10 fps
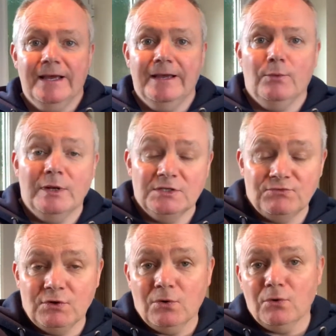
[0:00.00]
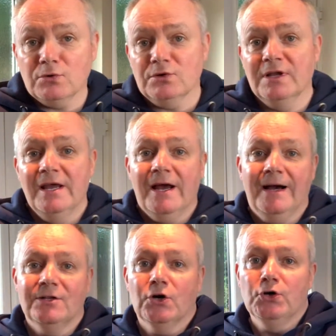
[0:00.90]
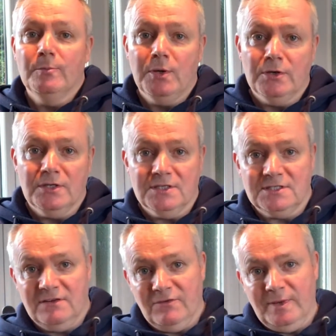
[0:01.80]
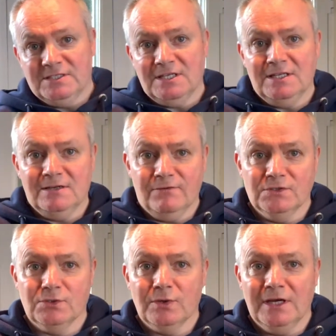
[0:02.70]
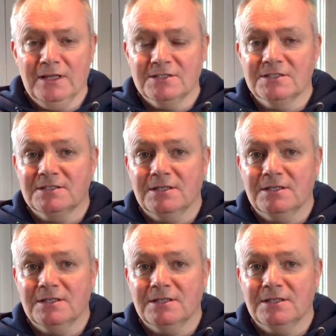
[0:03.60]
when it's recording and unplugging it to see if it makes any difference. So again, this is